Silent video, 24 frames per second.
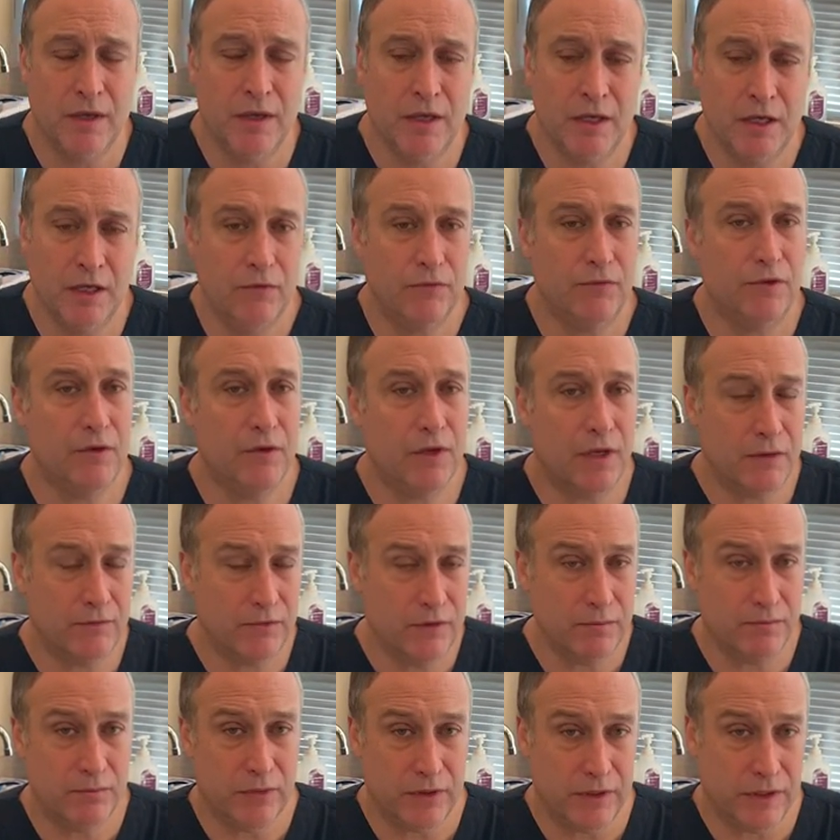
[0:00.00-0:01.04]
if you have
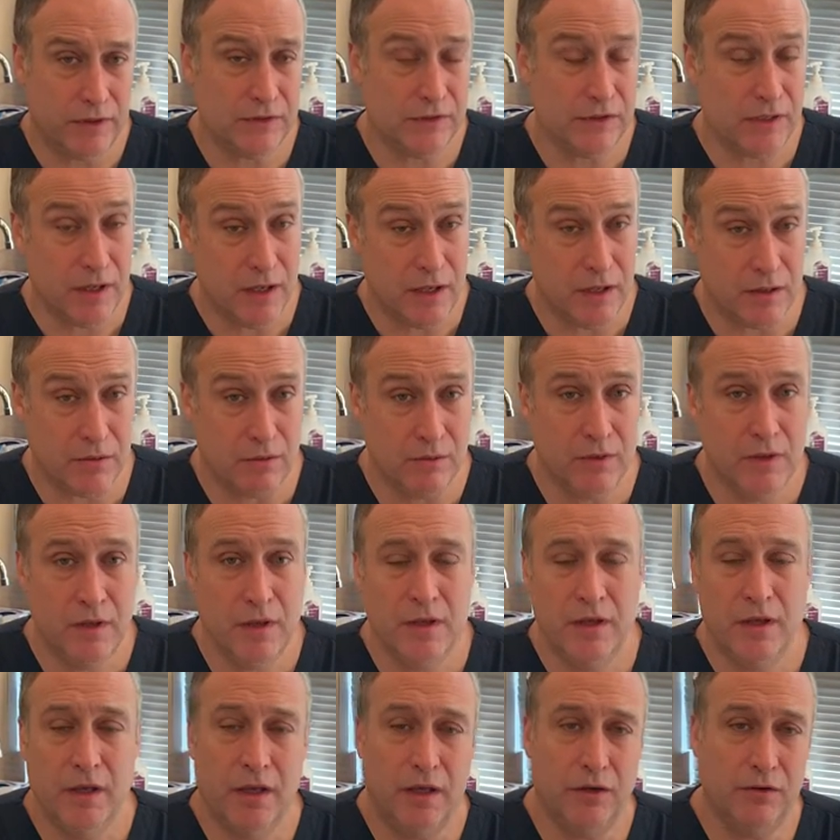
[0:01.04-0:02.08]
implants now
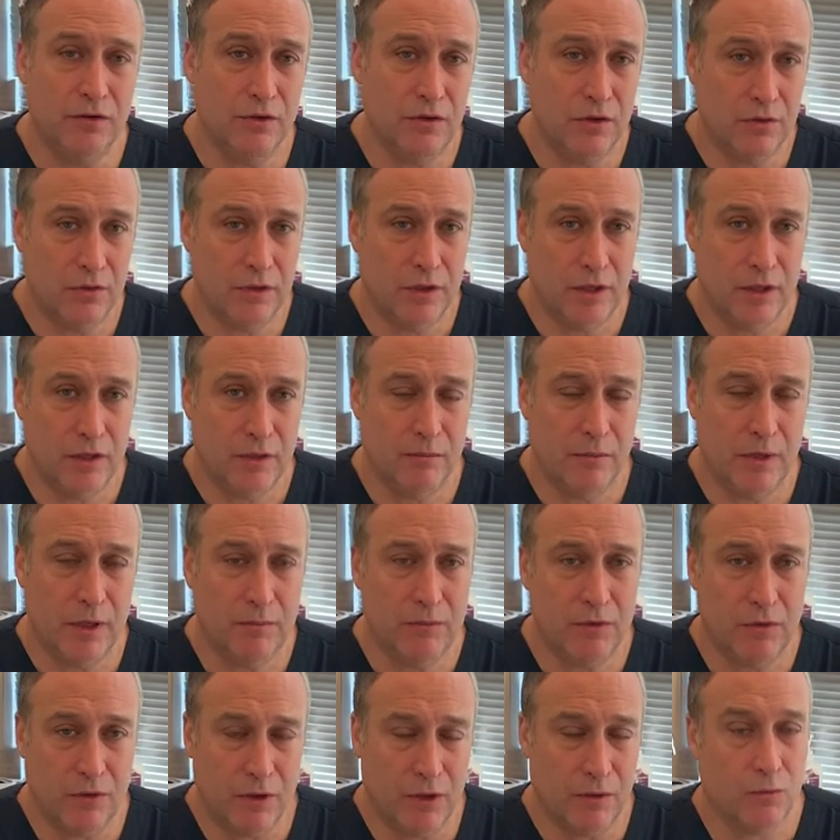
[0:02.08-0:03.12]
and you go to get a
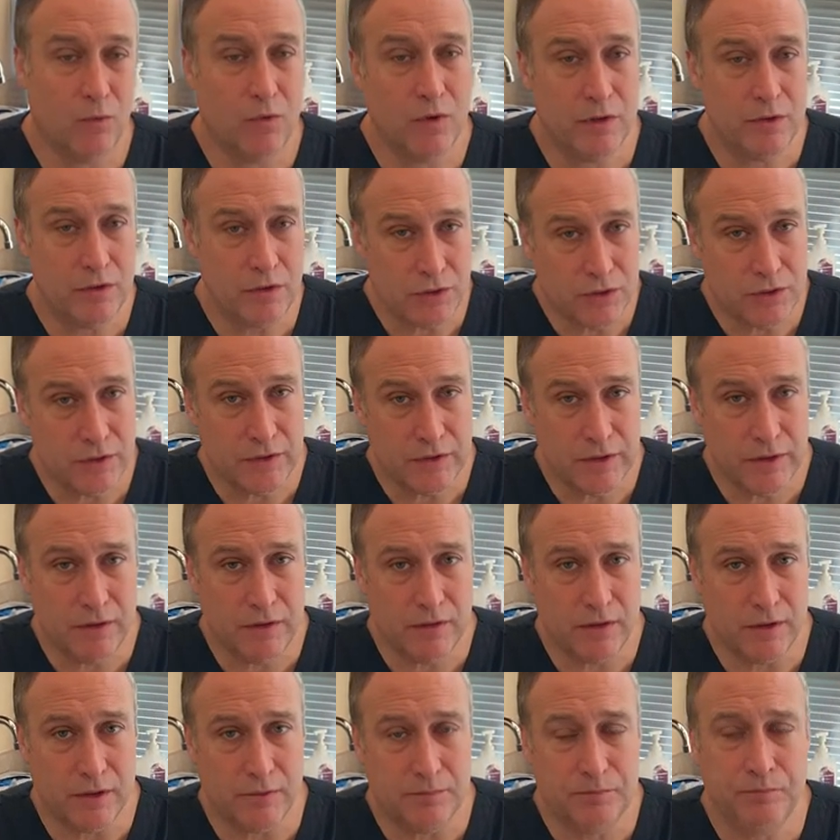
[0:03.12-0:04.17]
mammogram, one, you should tell
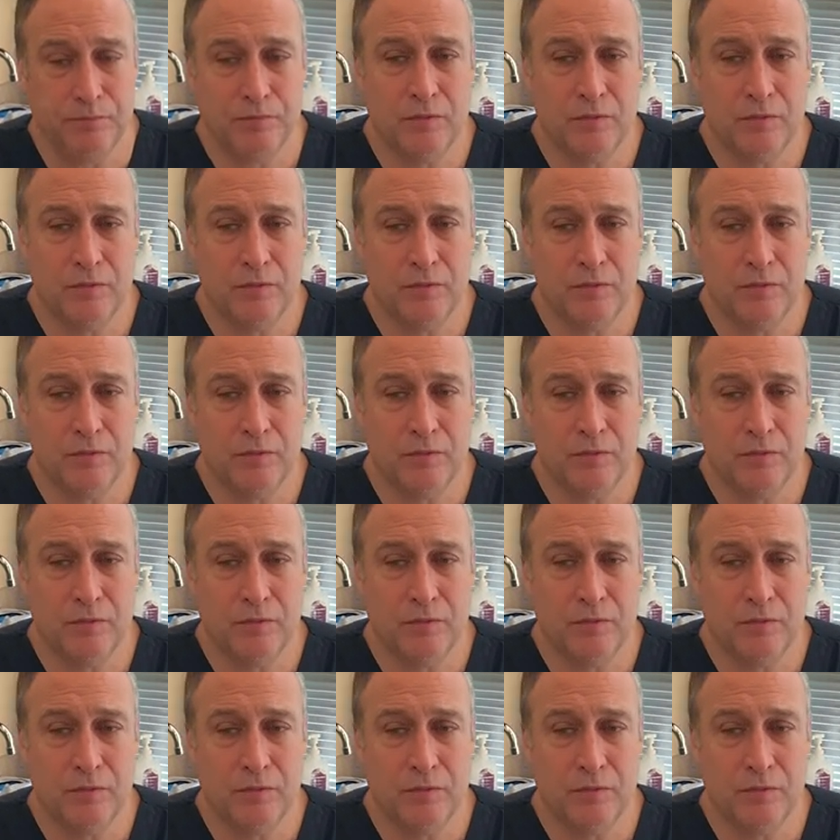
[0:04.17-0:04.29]
them,